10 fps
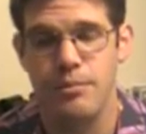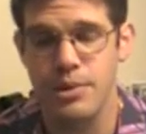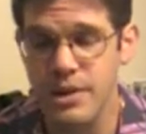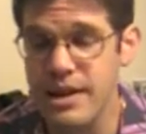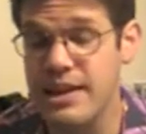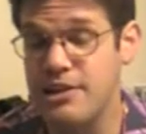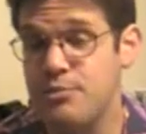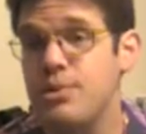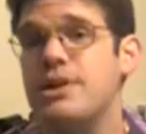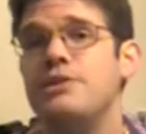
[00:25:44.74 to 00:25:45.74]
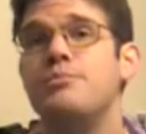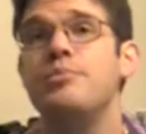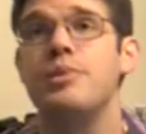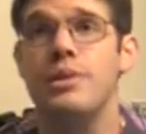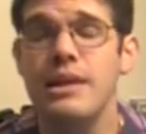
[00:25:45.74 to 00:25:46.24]
Please, please,
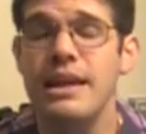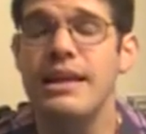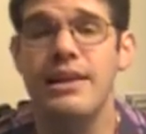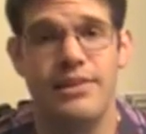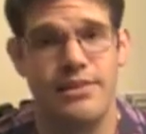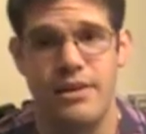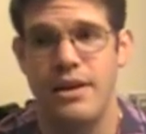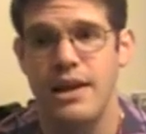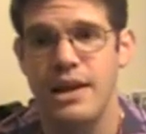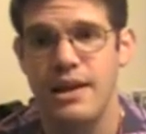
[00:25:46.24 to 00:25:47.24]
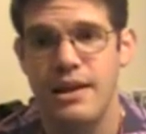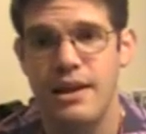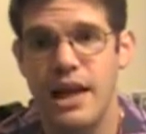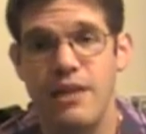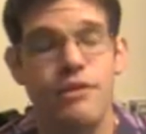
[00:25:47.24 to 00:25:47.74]
please,
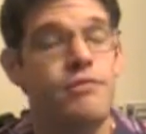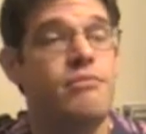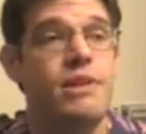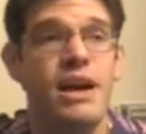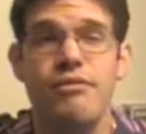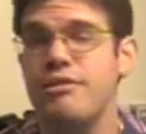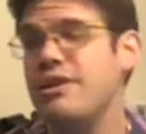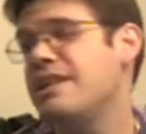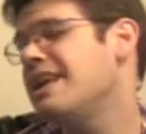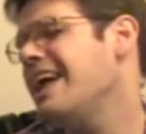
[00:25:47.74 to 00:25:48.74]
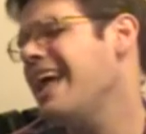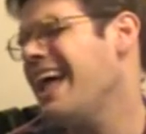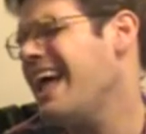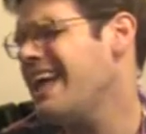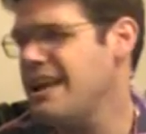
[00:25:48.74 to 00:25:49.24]
if you've never done
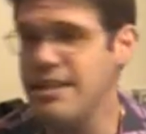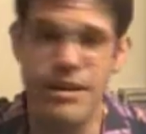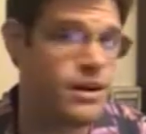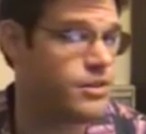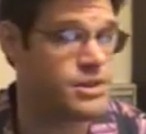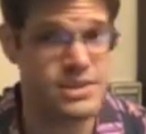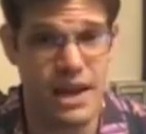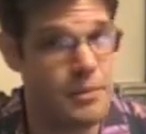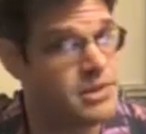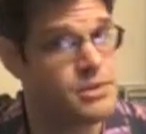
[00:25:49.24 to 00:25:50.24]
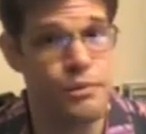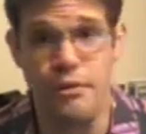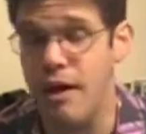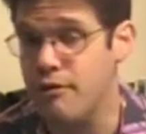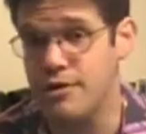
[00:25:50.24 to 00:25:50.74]
any of the other assignments that
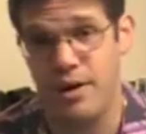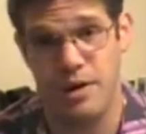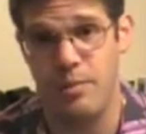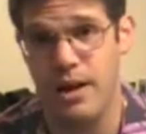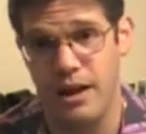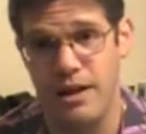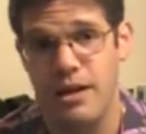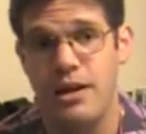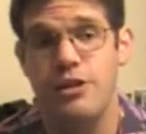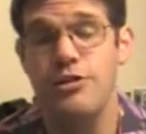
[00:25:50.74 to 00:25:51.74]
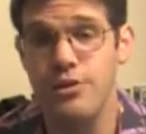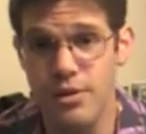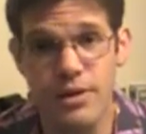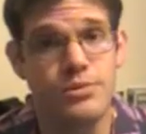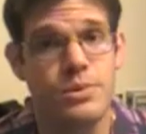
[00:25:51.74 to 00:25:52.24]
we've ever talked about, do
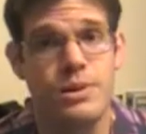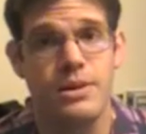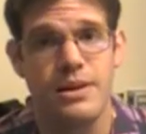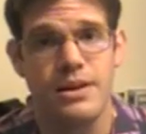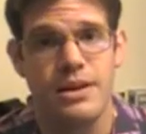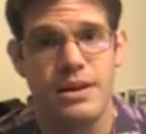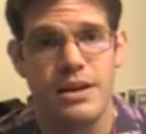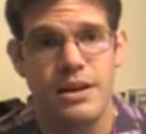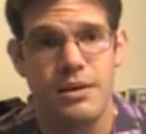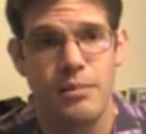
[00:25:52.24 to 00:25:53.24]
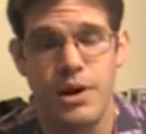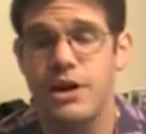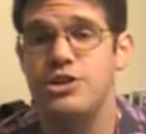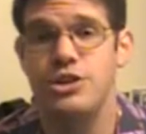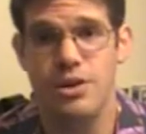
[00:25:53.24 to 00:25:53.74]
this one
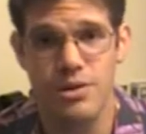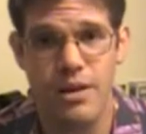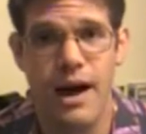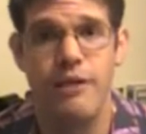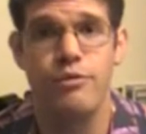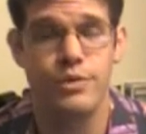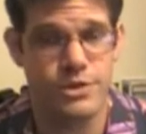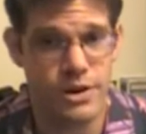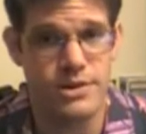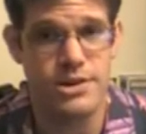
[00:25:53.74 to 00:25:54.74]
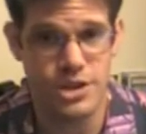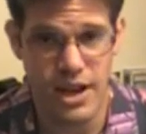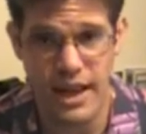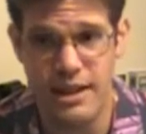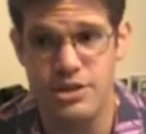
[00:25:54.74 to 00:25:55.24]
because your life will start to
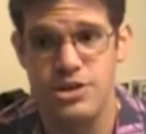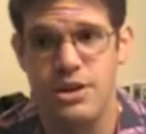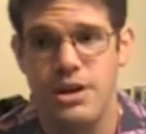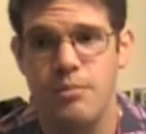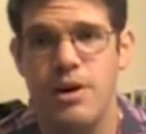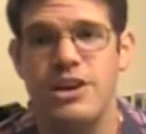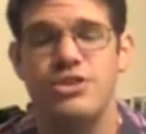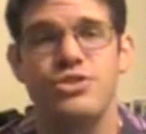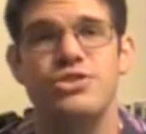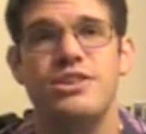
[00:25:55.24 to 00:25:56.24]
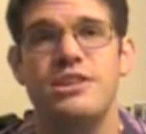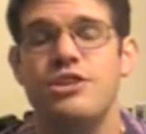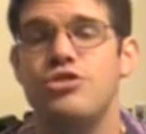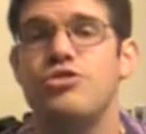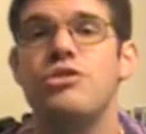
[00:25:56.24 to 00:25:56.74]
change because you'll start to
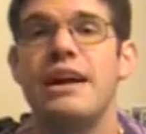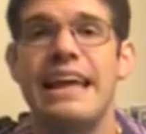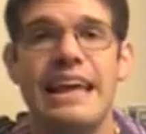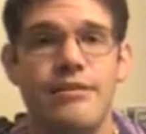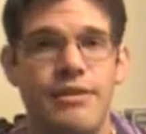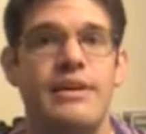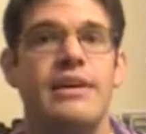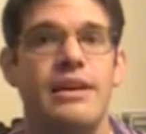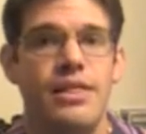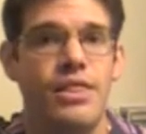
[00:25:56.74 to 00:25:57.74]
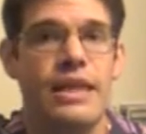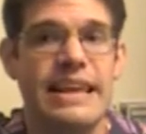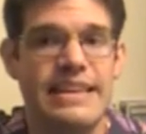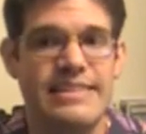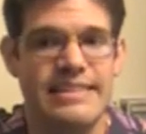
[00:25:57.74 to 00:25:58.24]
crave
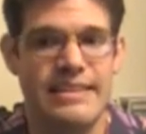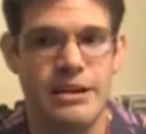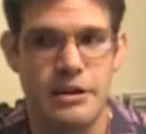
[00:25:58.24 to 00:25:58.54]
these